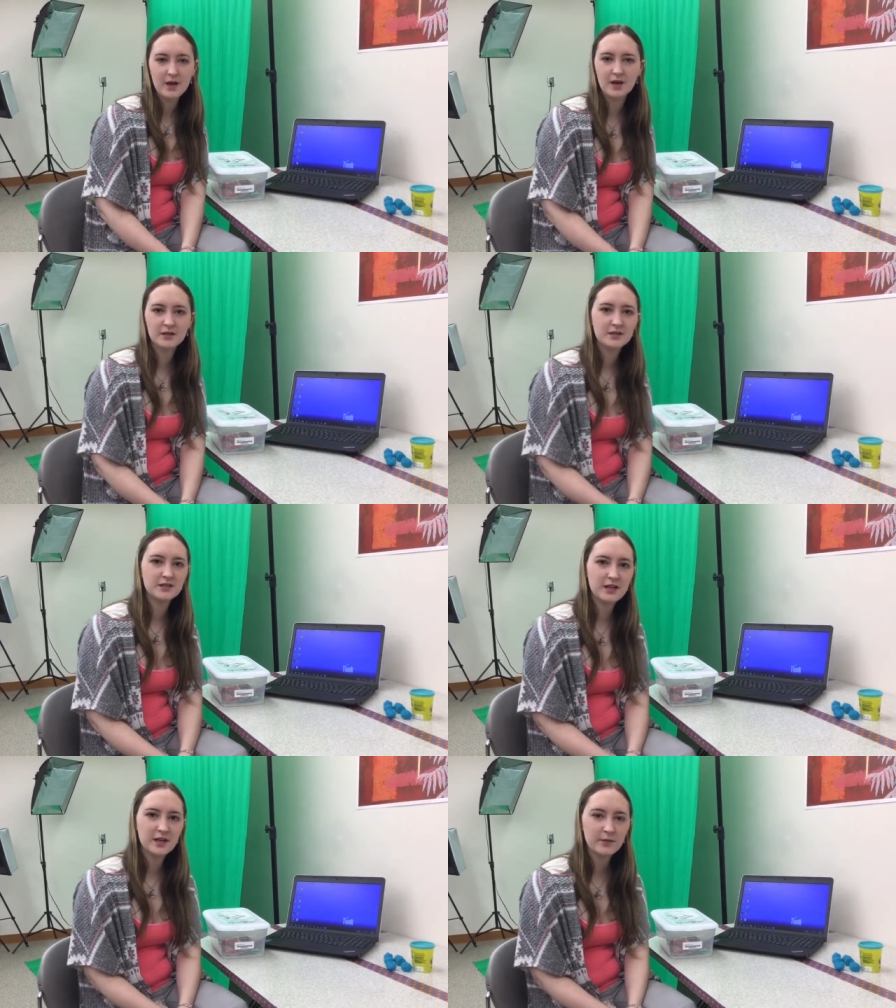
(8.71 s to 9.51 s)
And
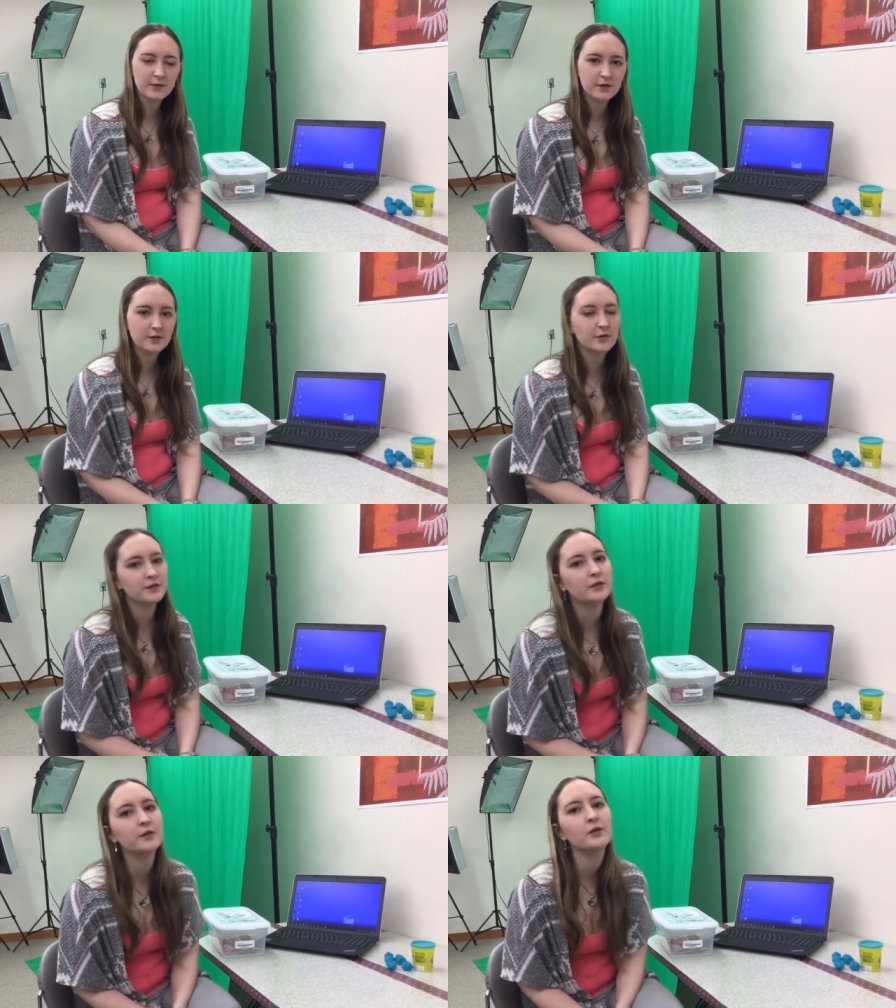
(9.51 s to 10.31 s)
today we are
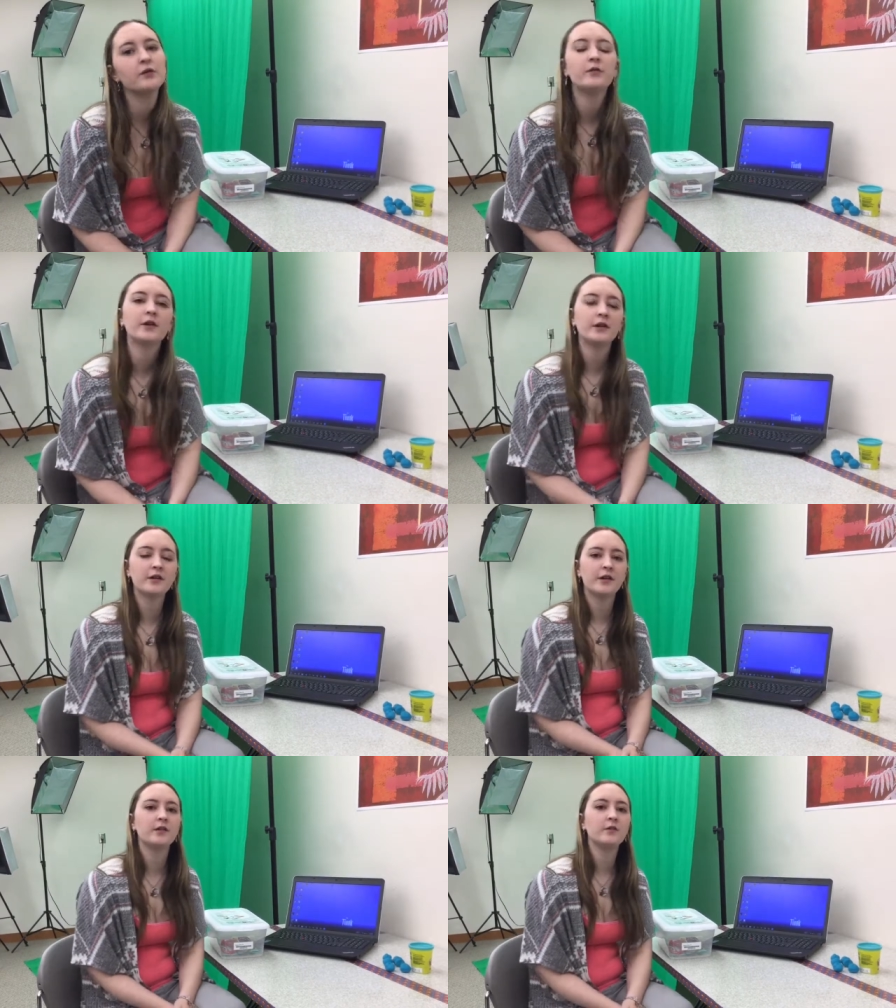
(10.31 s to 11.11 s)
going to go over
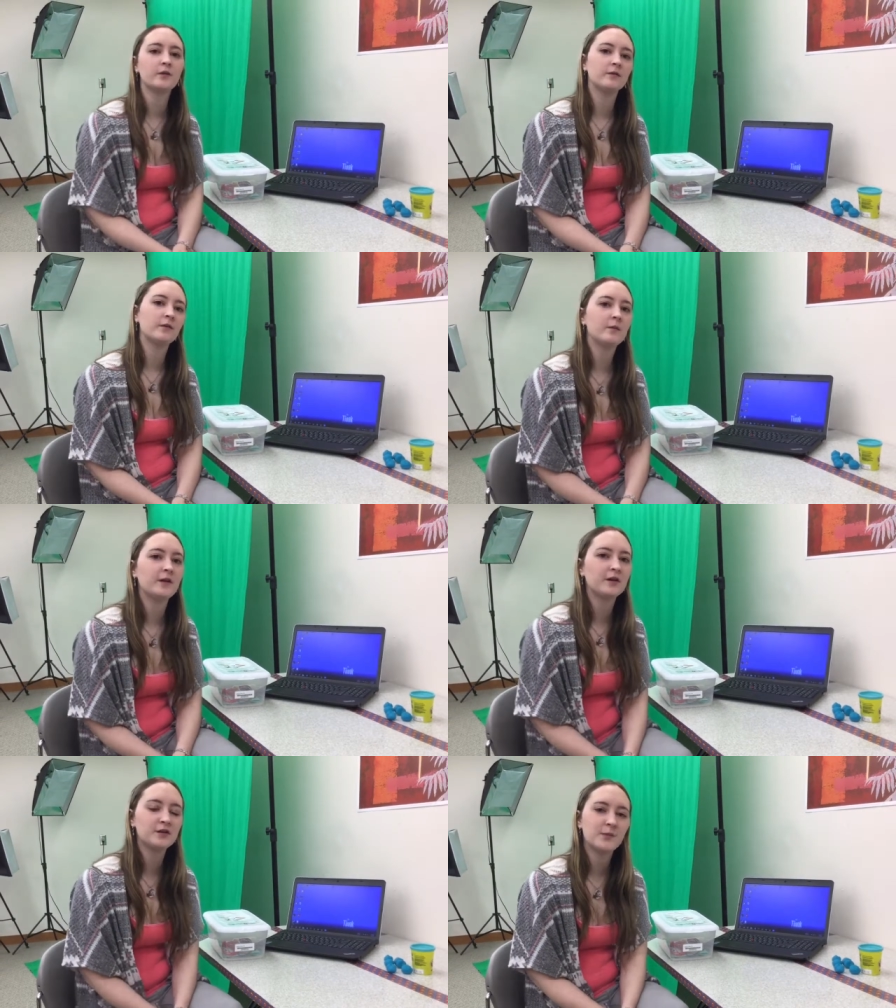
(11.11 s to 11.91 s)
another one of our
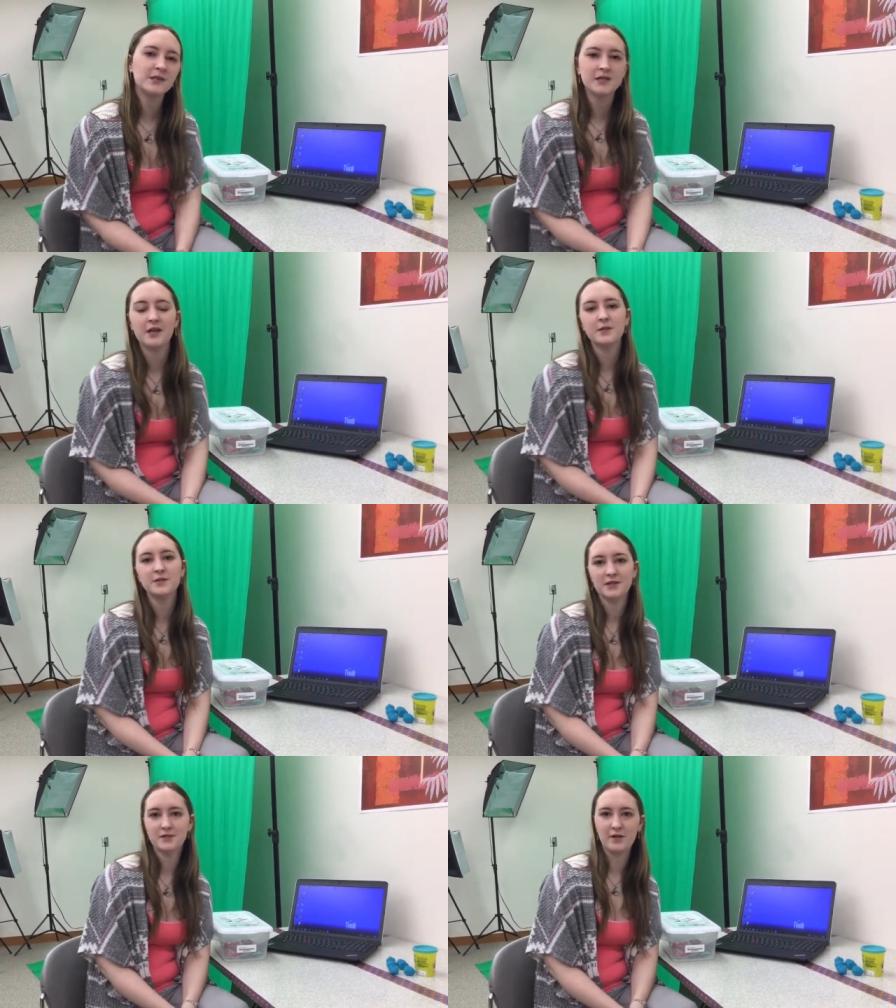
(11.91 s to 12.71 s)
Makerspace
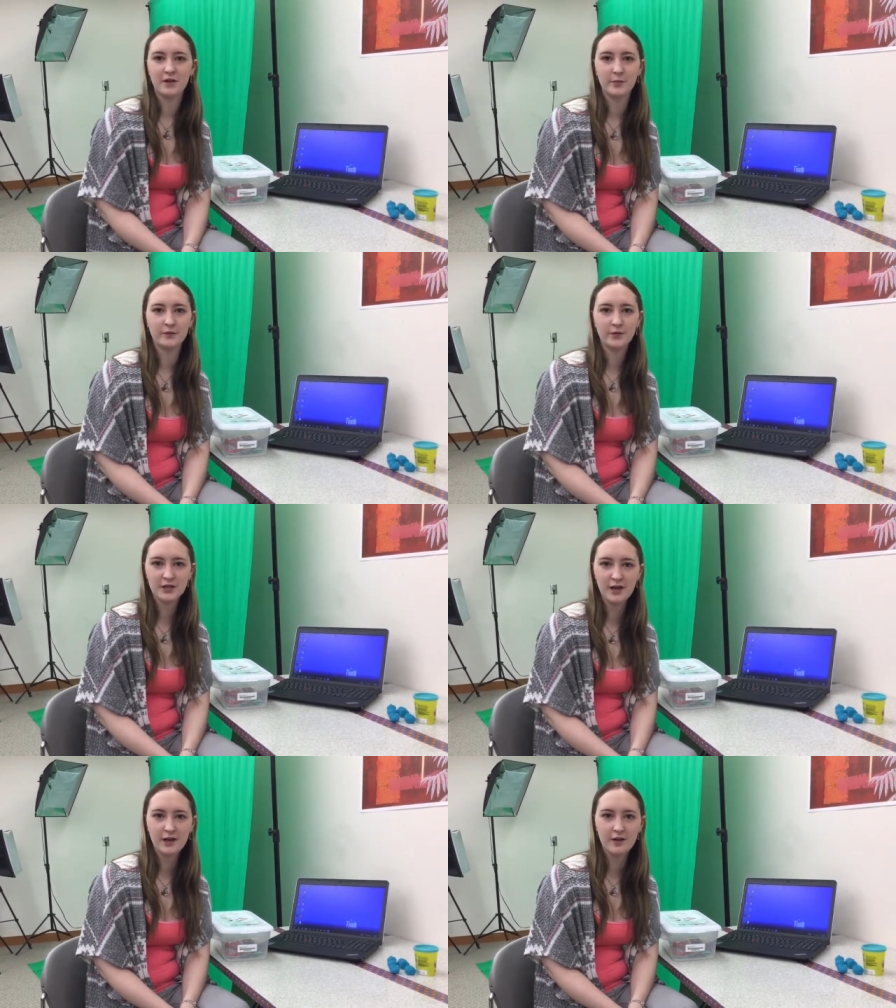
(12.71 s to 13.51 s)
items that's available for
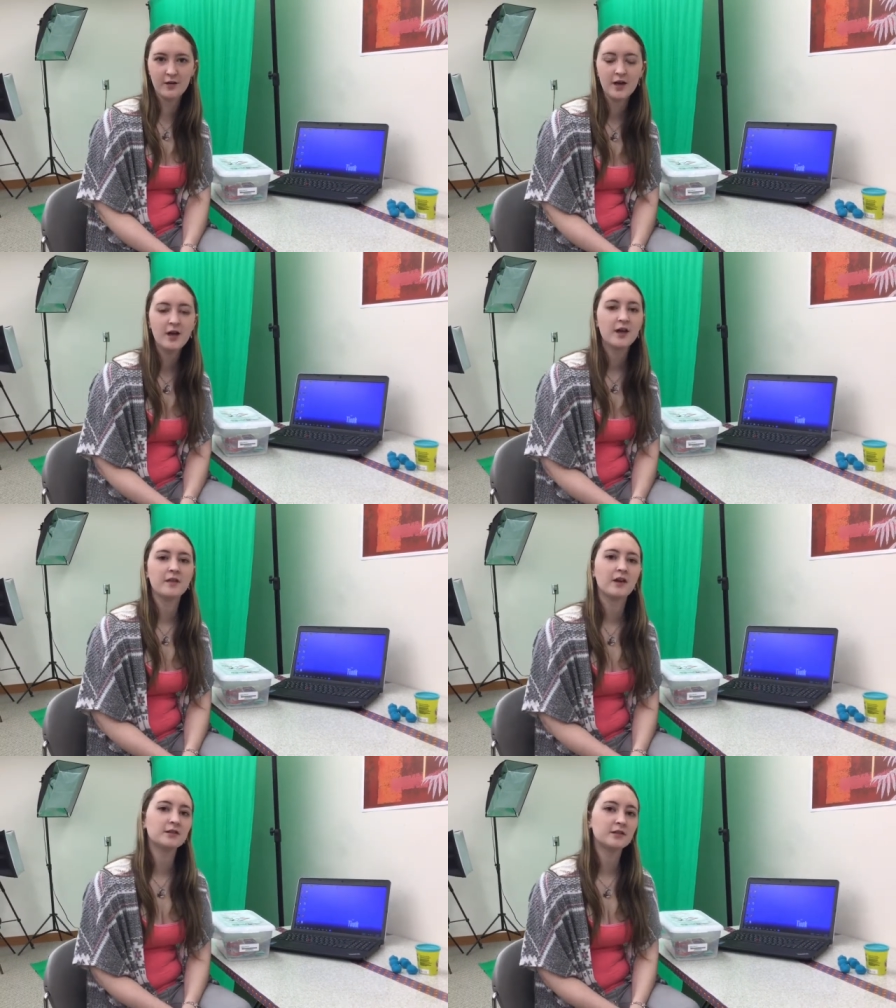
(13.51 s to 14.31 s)
checkout,
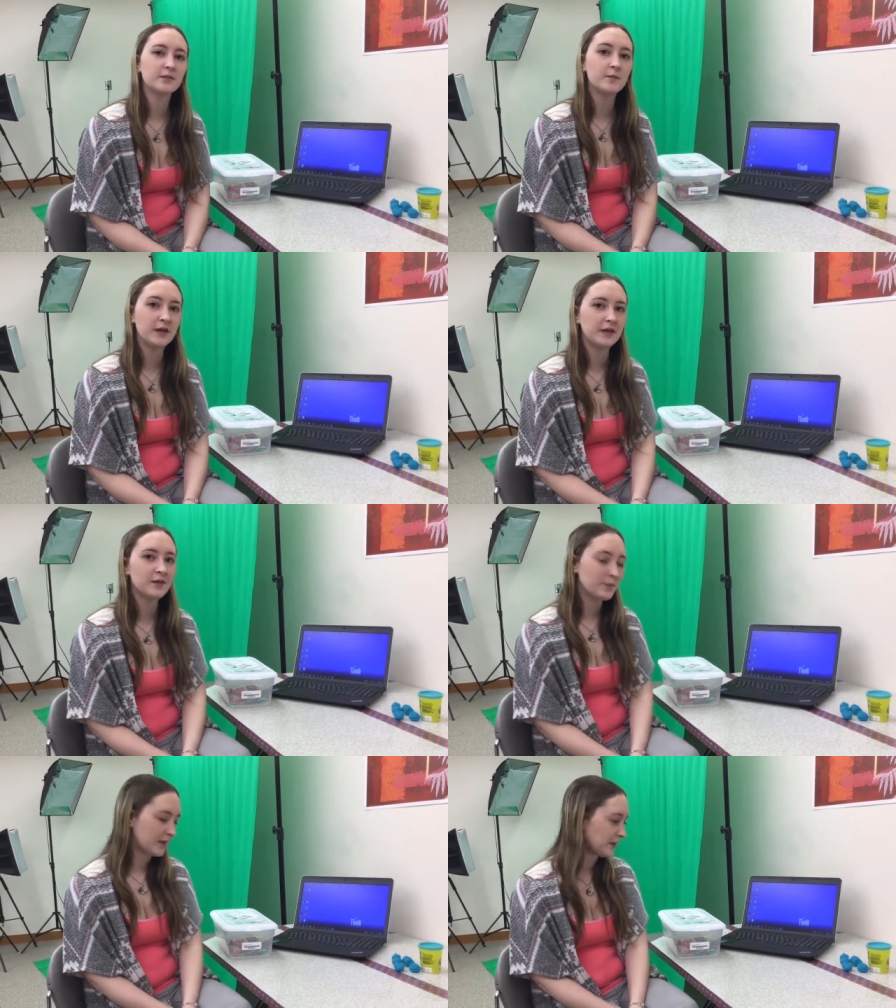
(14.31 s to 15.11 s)
and that's the
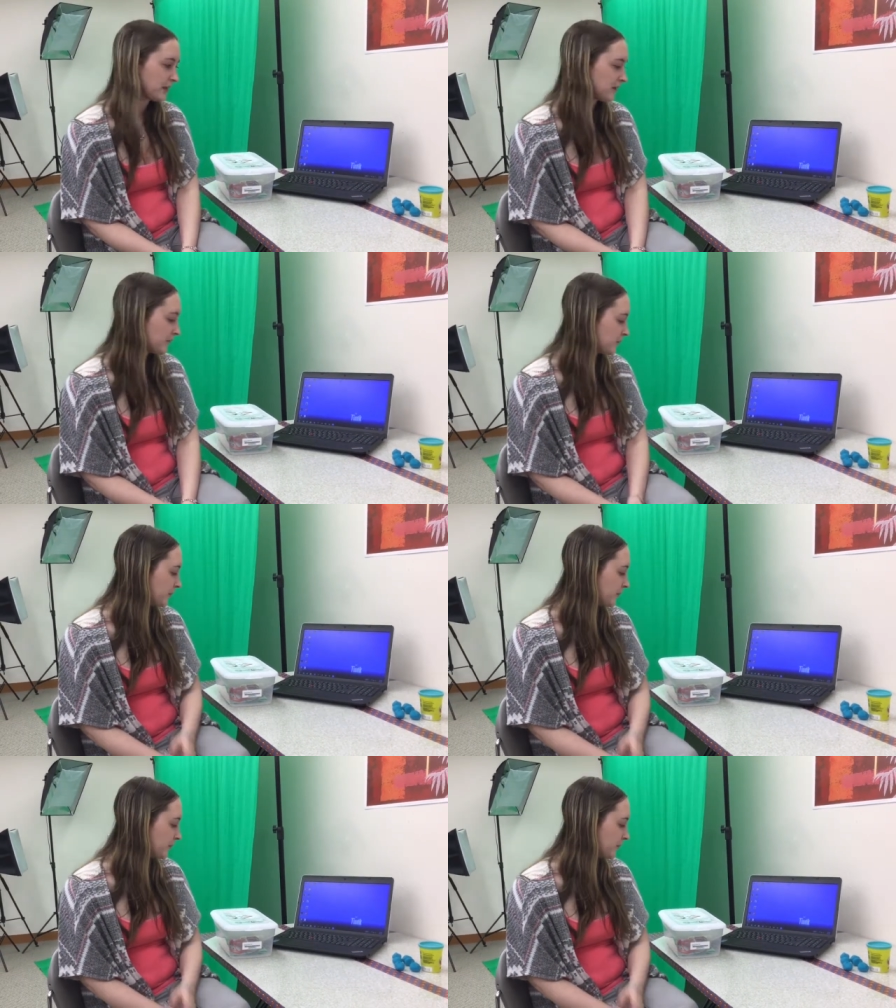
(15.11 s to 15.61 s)
Makey Makey.